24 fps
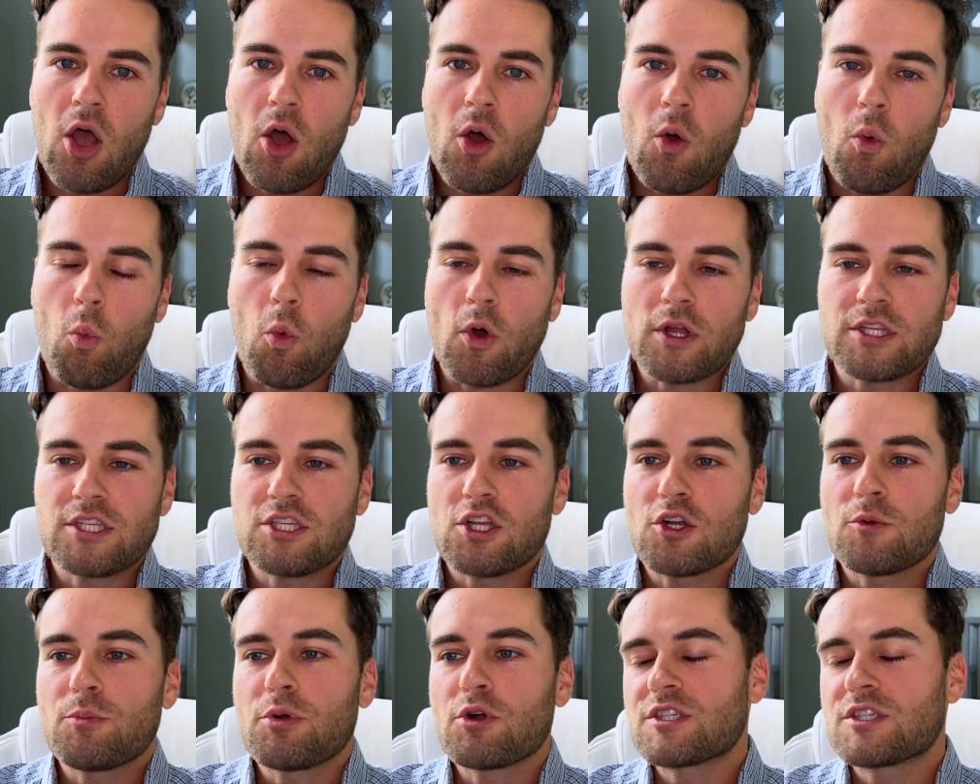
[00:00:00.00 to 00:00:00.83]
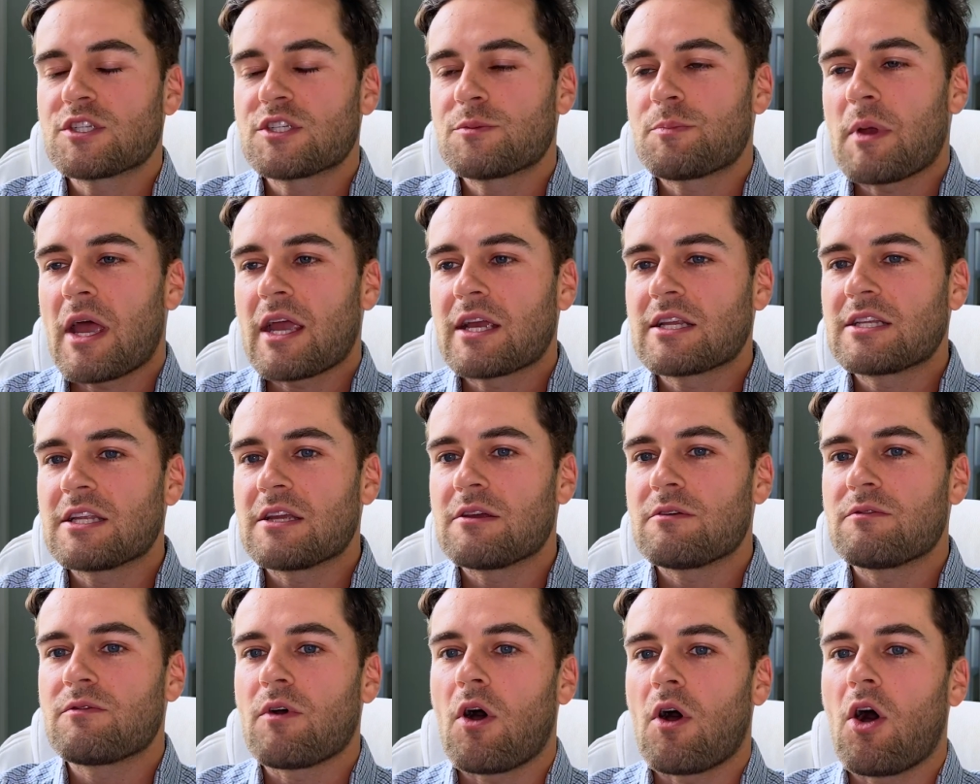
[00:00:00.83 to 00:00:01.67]
What's your
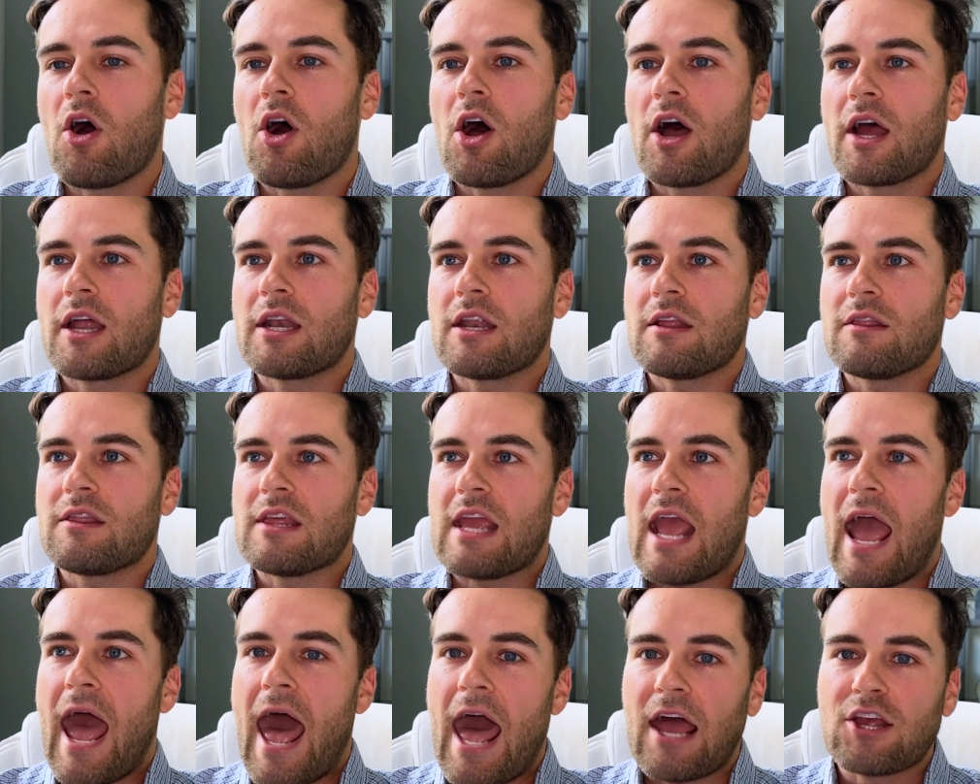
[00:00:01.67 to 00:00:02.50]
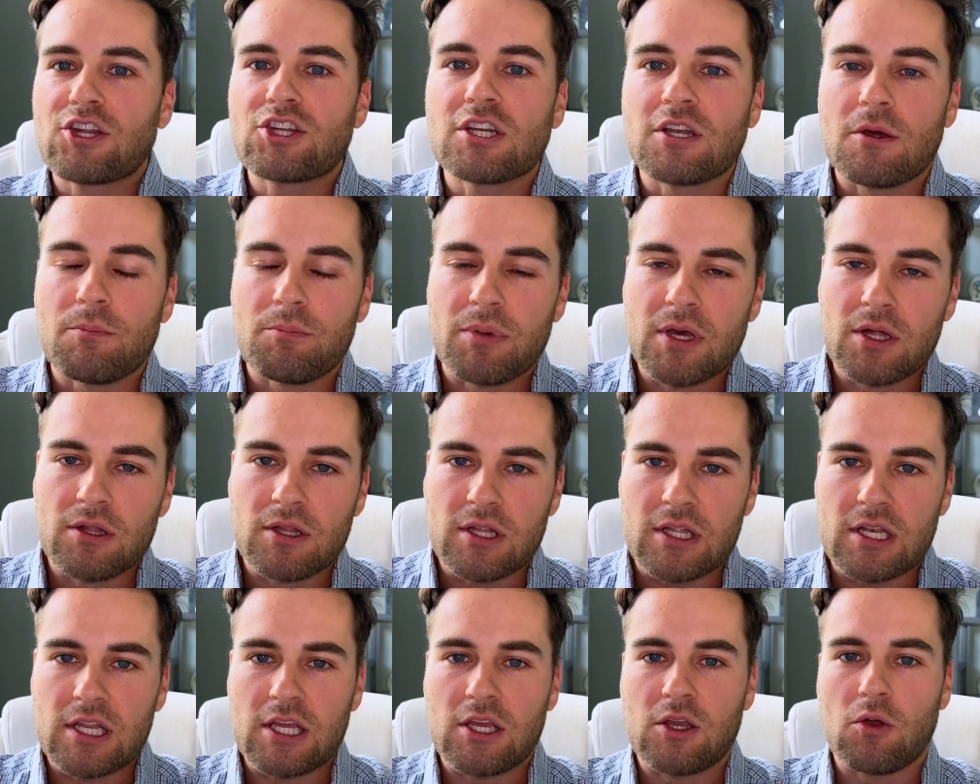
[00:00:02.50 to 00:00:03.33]
perspective on the
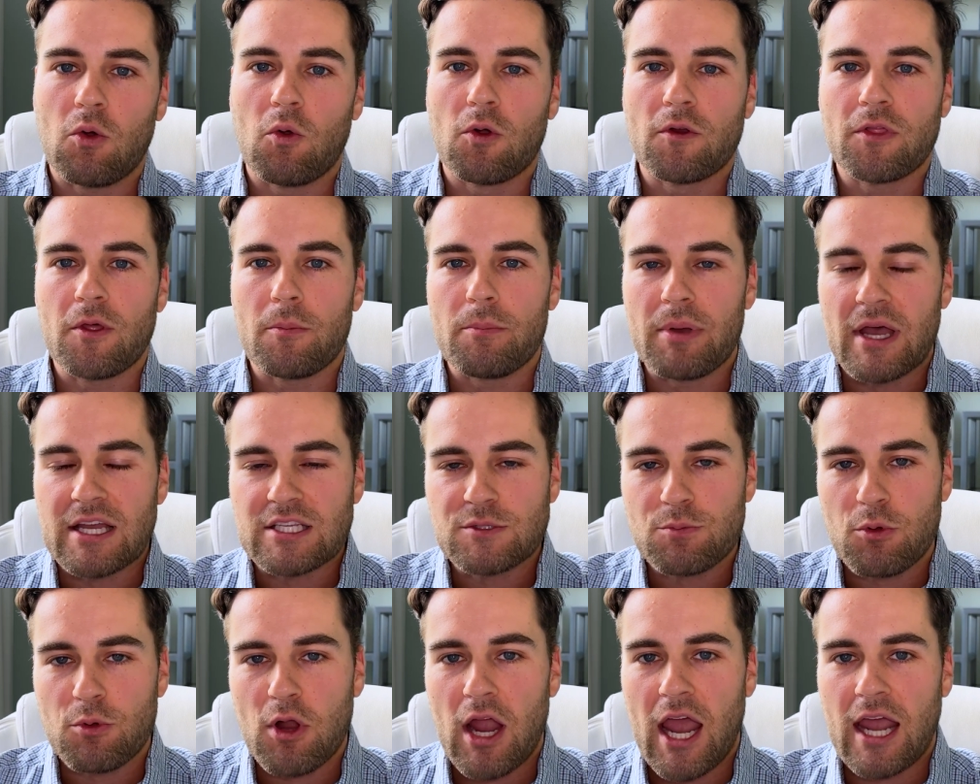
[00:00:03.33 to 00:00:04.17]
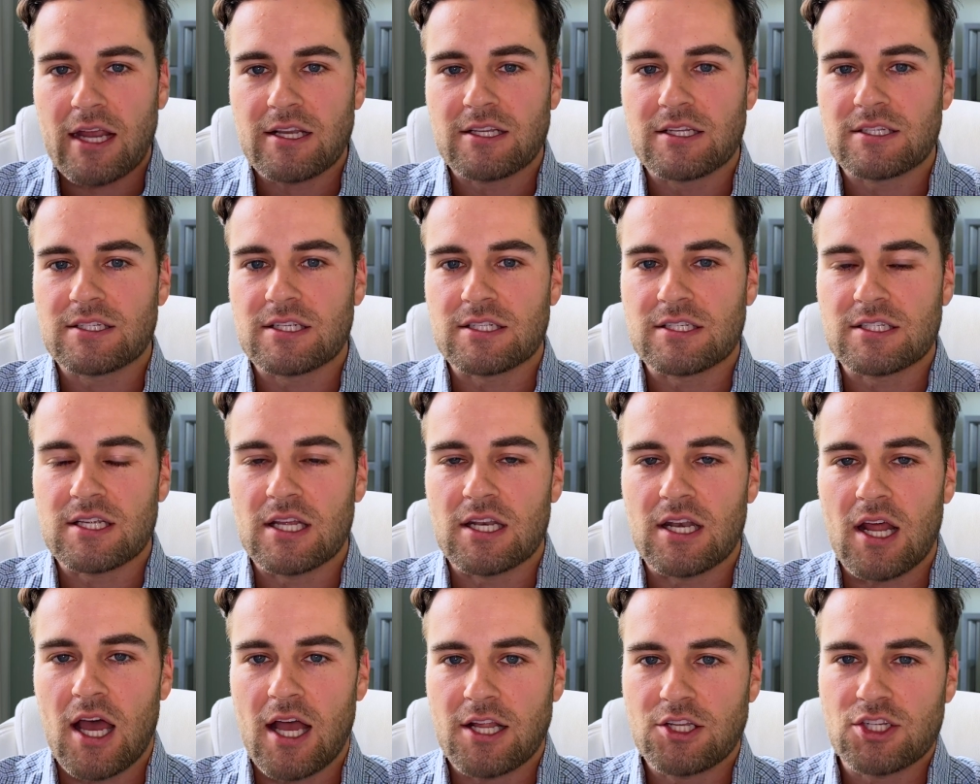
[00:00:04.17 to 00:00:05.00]
actionability or the best practices to
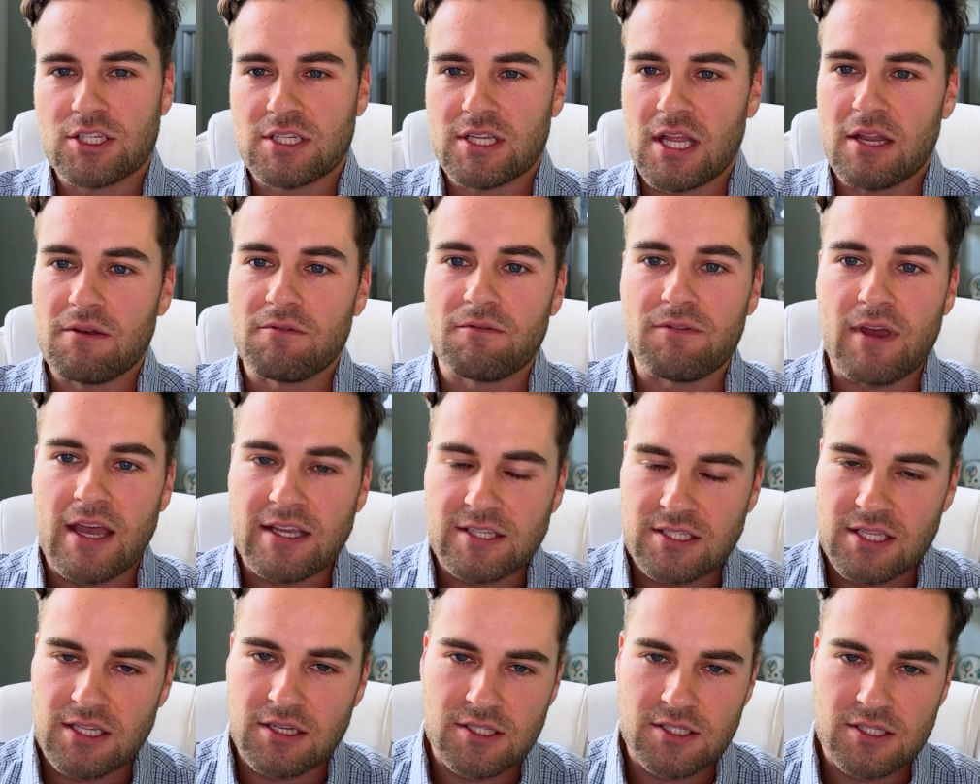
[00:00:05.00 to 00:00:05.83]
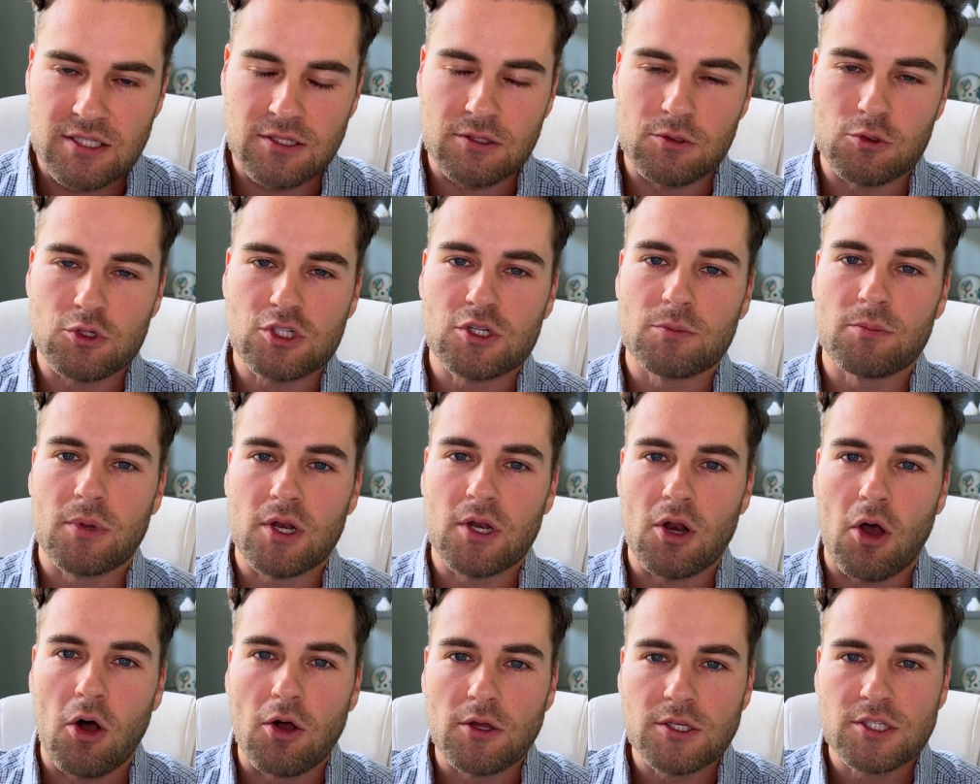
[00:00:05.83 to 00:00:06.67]
not just invest in a solution, but
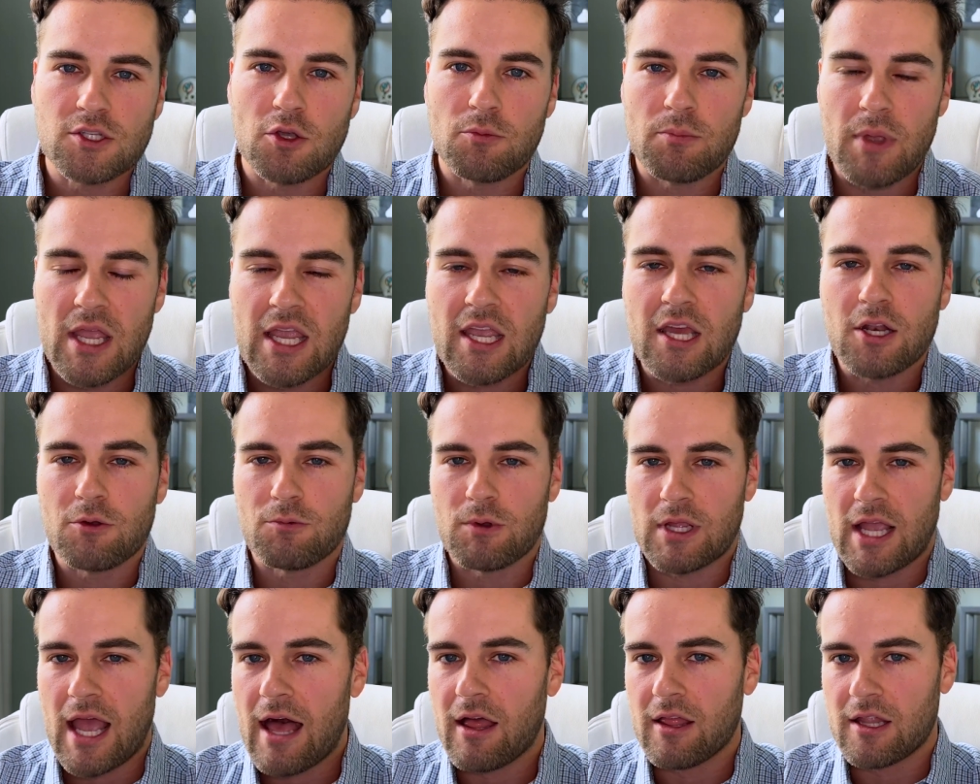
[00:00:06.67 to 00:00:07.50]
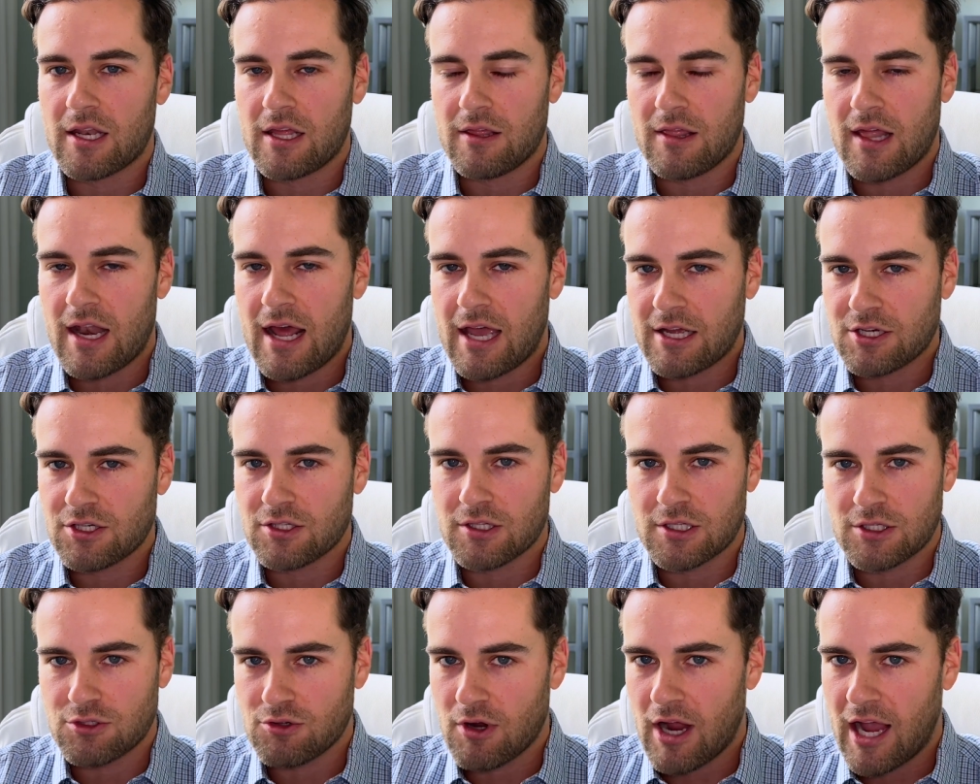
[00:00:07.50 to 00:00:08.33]
also make it a reality that
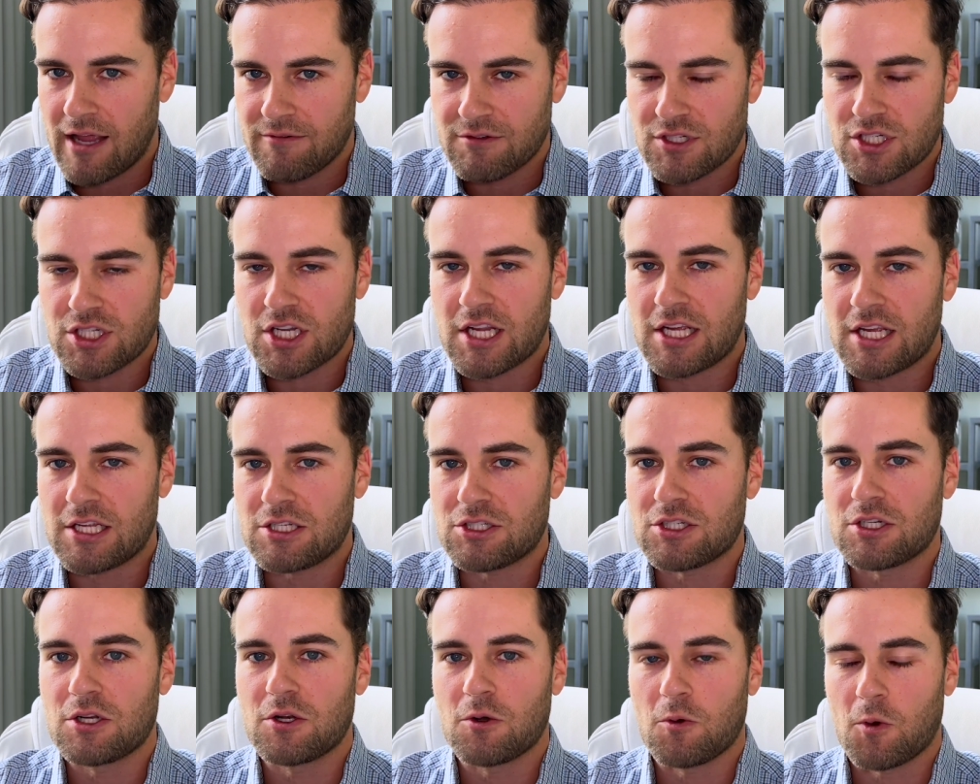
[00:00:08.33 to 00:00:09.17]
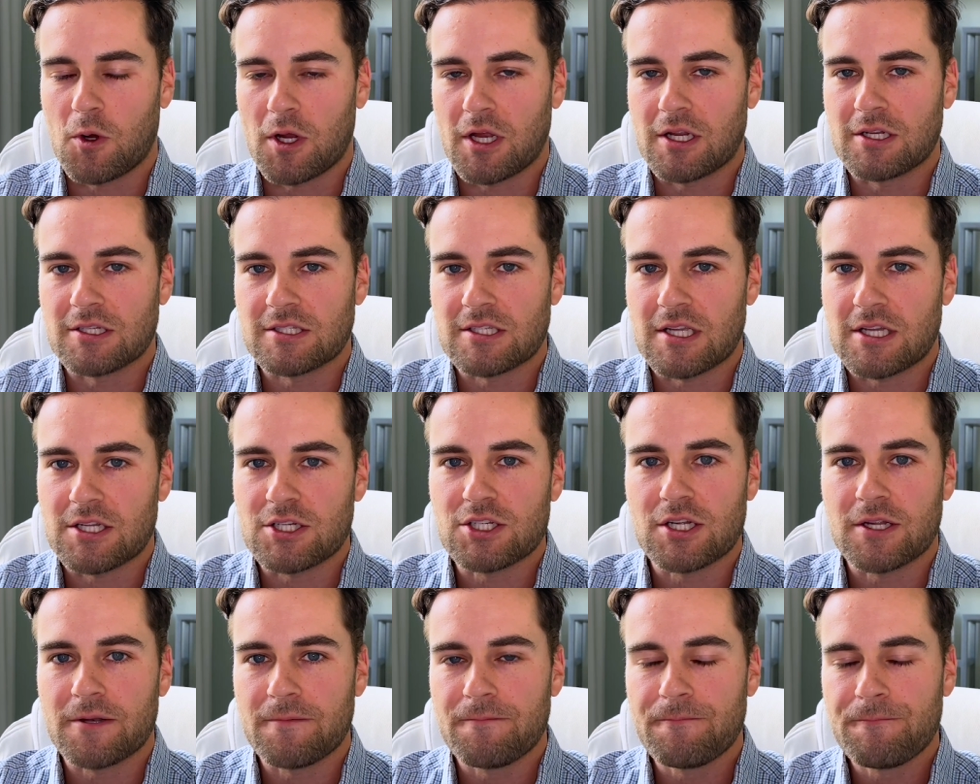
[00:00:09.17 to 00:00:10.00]
actually drives change in an
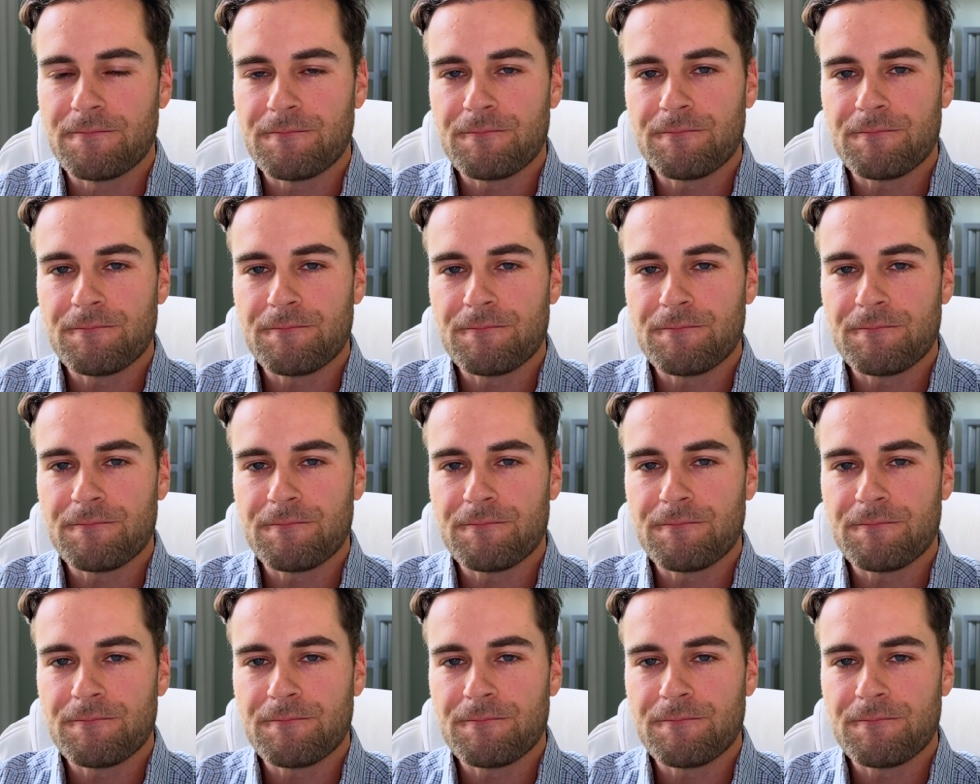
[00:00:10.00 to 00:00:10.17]
organization?